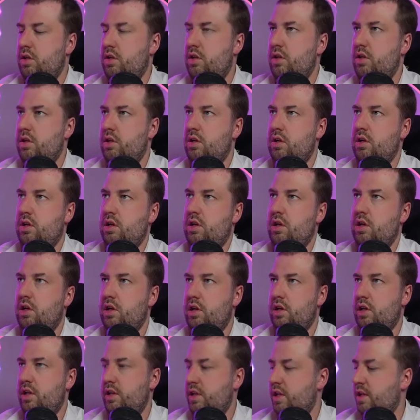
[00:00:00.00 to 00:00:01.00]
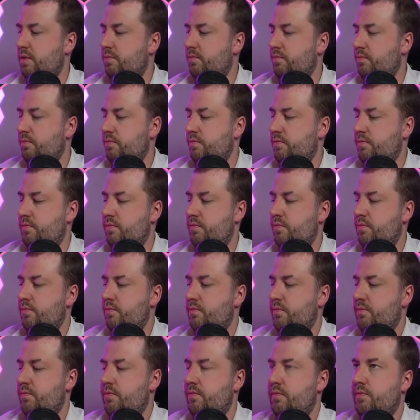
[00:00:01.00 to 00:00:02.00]
and then
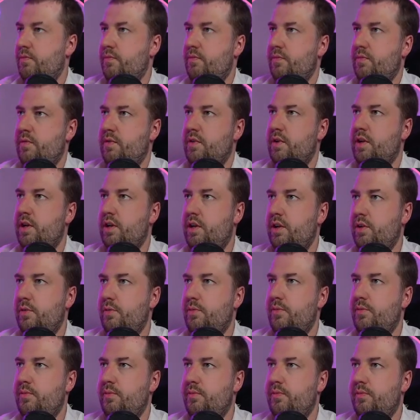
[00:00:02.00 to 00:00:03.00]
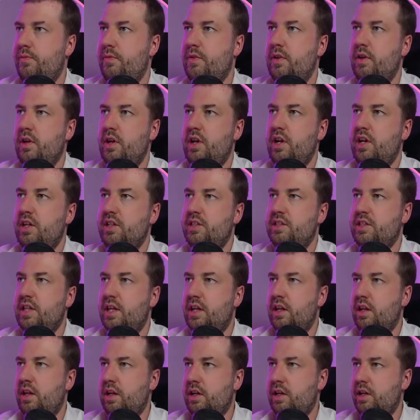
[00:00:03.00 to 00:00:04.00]
I don't know, say
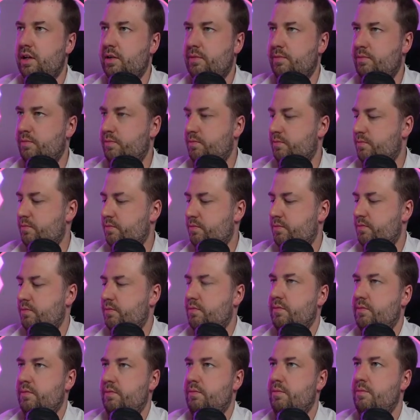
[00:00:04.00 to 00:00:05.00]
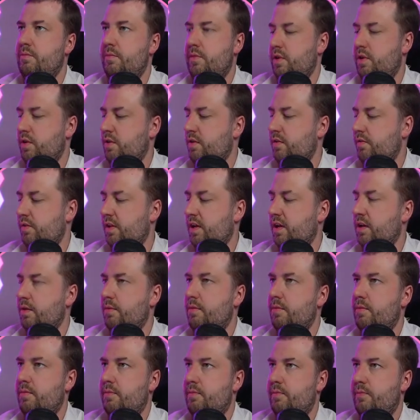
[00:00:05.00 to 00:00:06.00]
you have
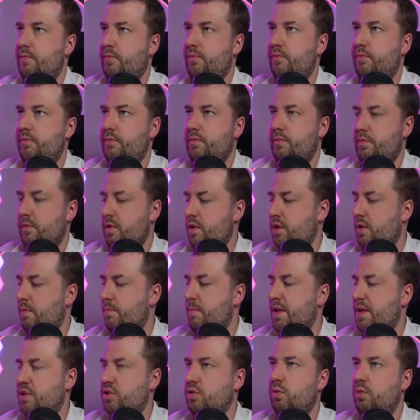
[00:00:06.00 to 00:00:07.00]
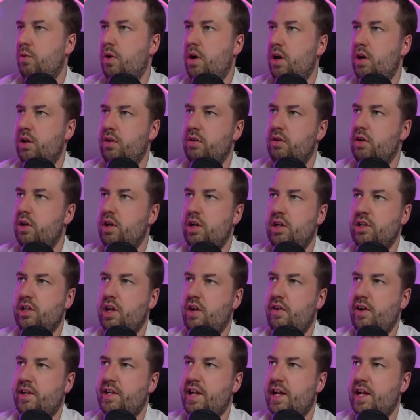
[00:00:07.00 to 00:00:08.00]
a metal one, a
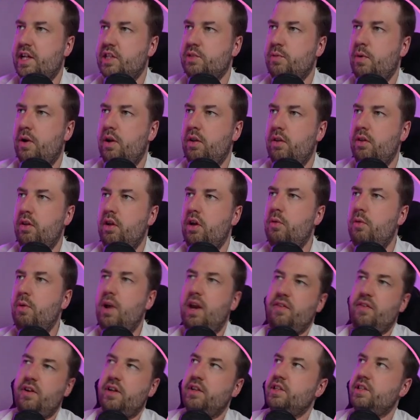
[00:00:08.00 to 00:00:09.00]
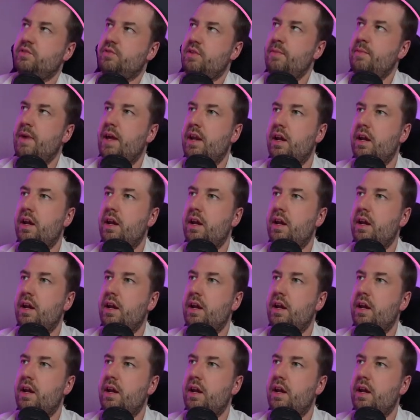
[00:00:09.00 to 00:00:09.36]
DirectX one, whatever, doesn't really matter.